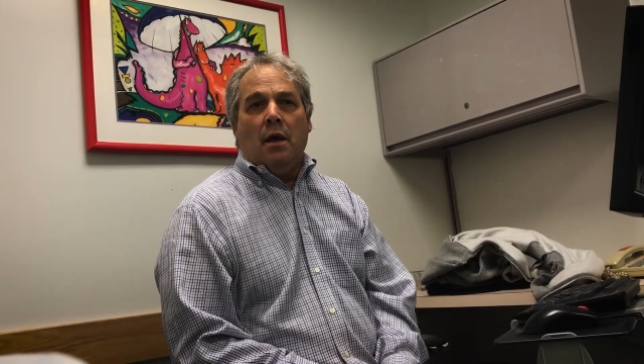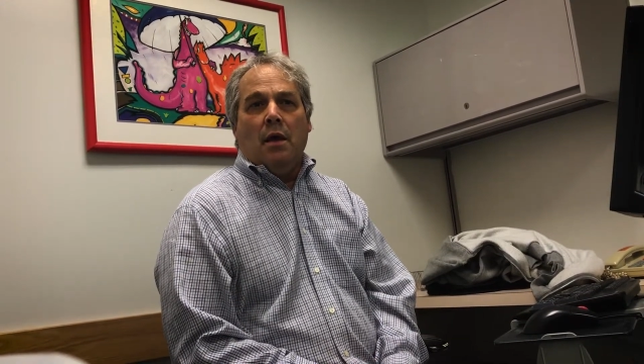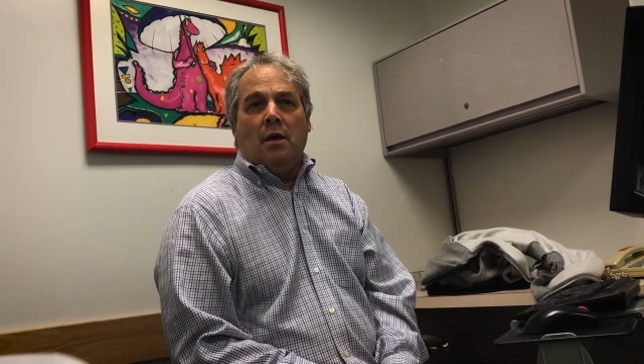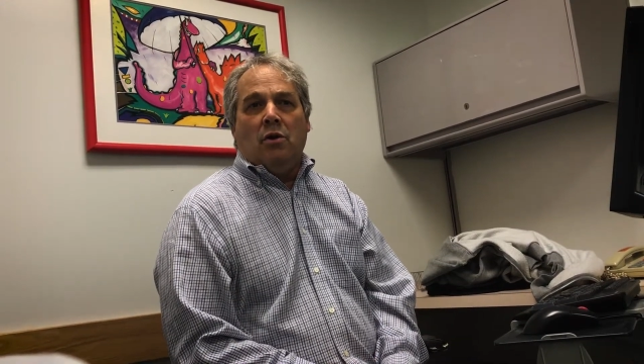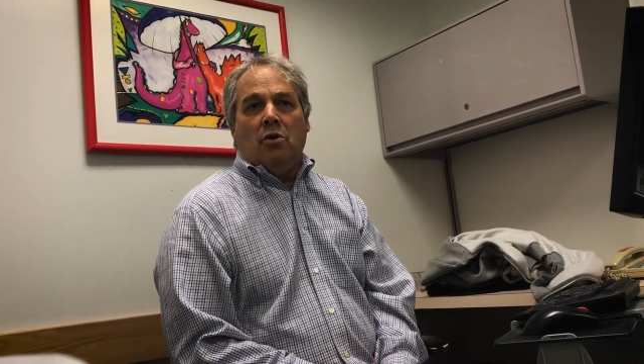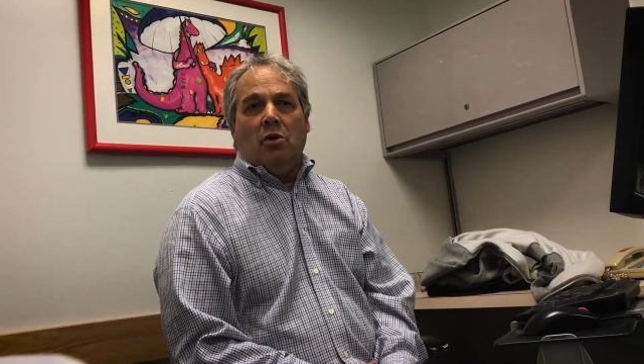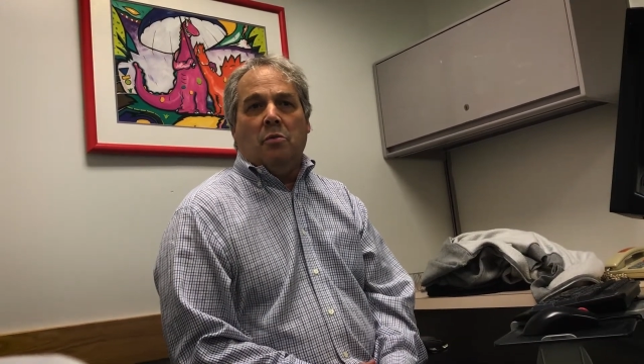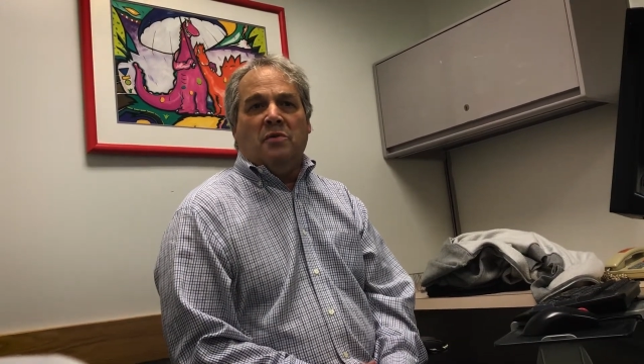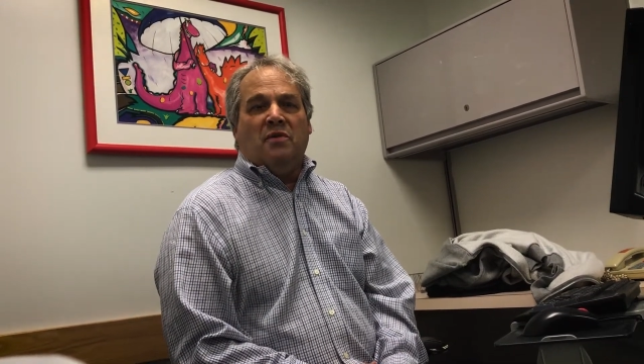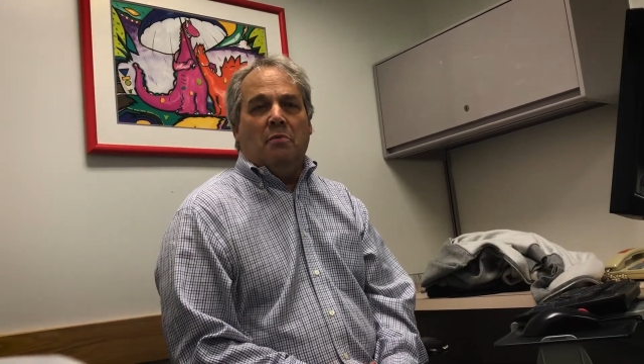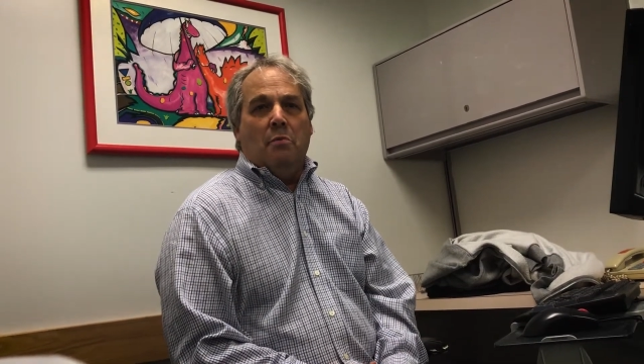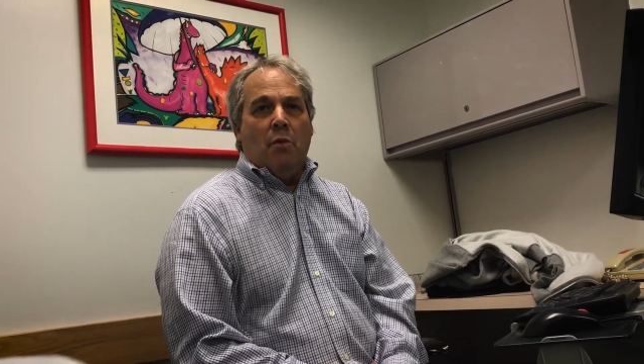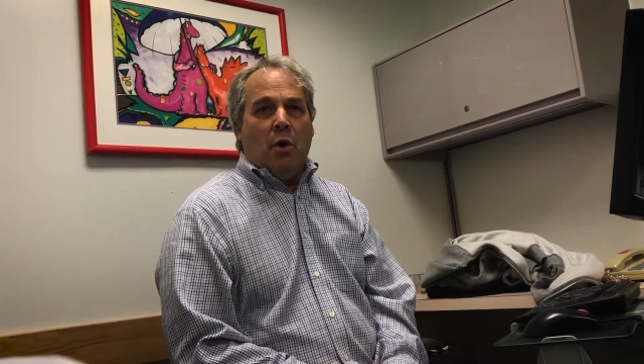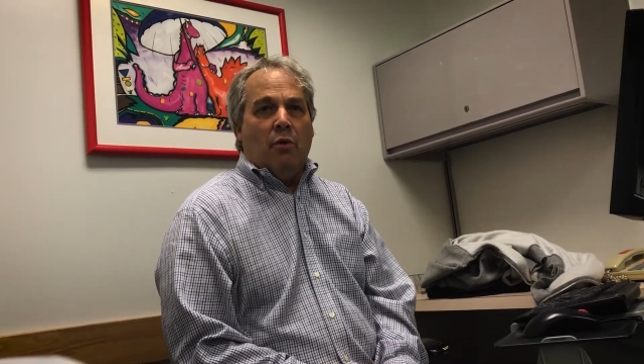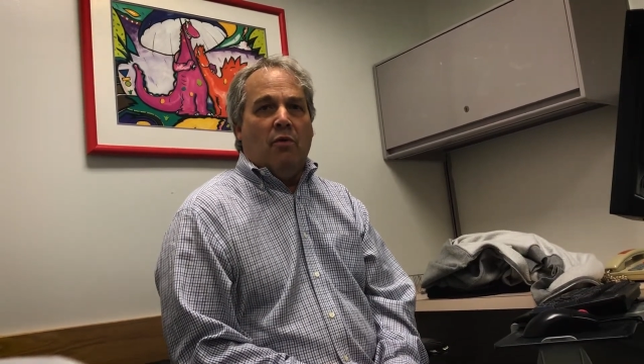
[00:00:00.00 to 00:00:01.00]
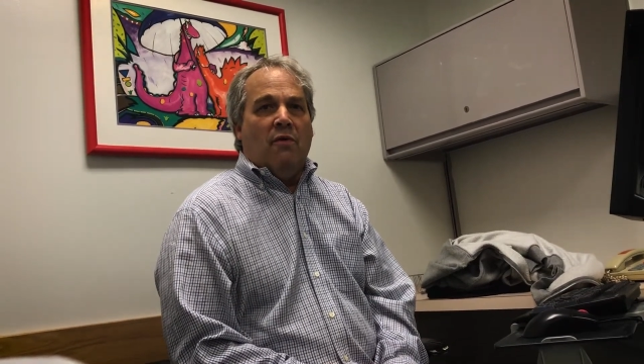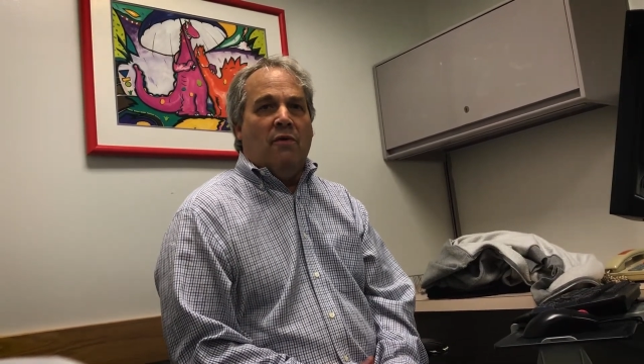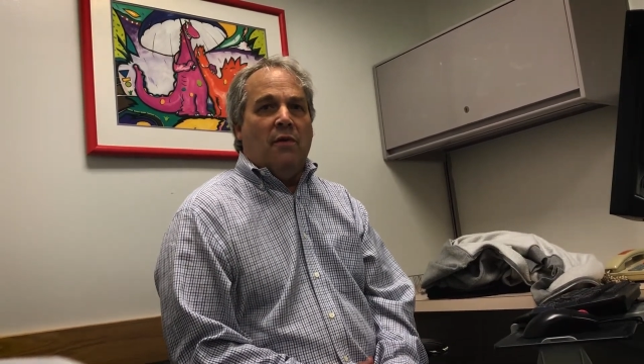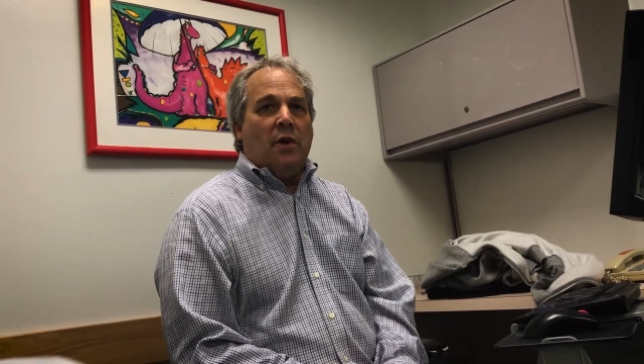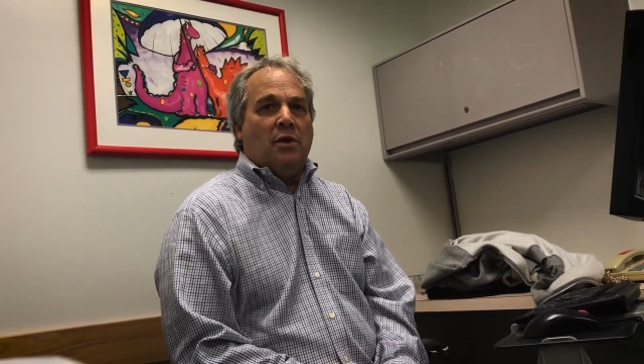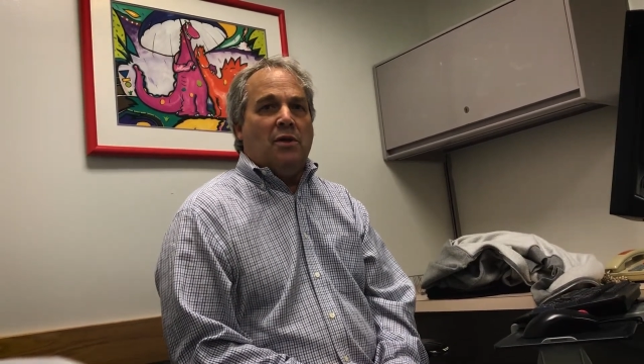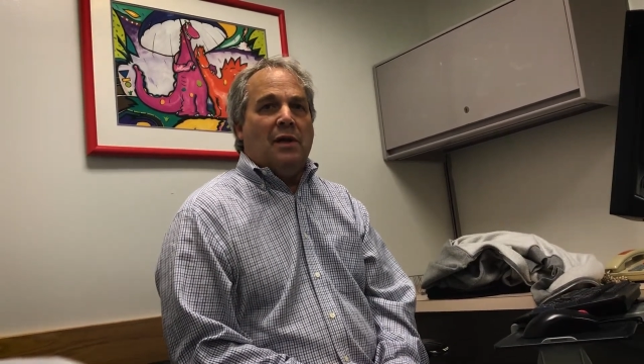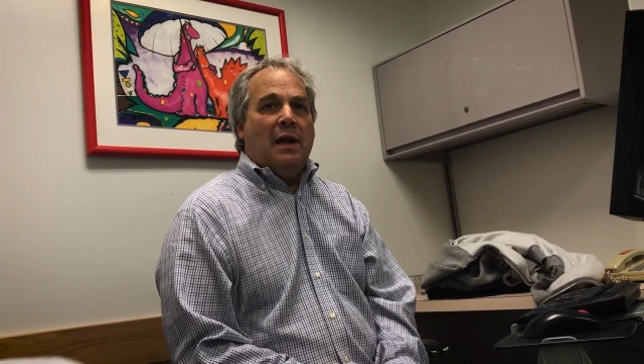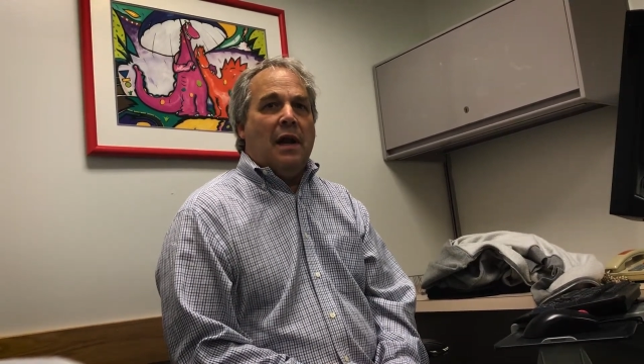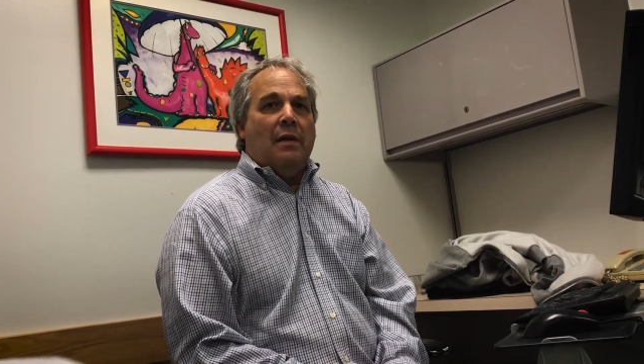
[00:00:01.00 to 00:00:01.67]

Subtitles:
in terms of motor function